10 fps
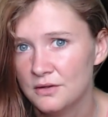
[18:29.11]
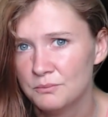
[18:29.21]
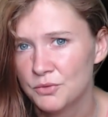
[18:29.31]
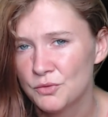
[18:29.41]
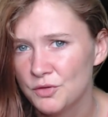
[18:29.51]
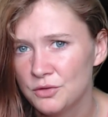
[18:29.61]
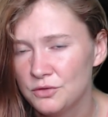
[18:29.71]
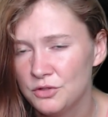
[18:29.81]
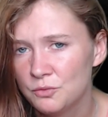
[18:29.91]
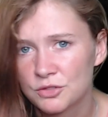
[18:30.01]
But you,
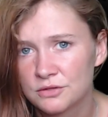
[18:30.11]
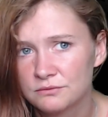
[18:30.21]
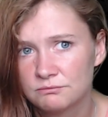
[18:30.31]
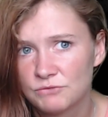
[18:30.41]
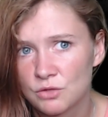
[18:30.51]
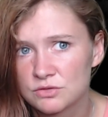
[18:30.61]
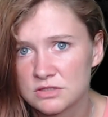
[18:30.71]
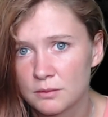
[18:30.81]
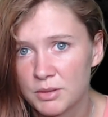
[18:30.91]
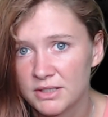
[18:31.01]
you wouldn't go to
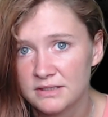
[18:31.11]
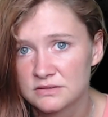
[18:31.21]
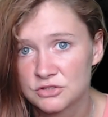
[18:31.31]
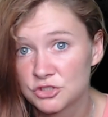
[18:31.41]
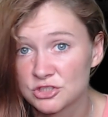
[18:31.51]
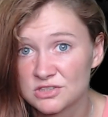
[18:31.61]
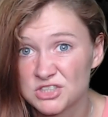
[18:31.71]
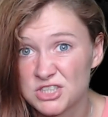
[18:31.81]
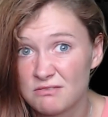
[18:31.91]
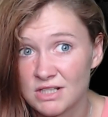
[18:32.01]
the police just as a
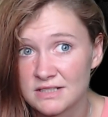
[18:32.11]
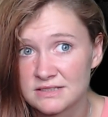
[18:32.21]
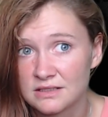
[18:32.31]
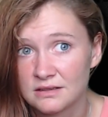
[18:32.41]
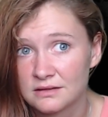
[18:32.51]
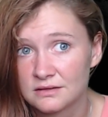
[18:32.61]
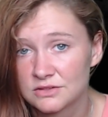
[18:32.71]
generalized thing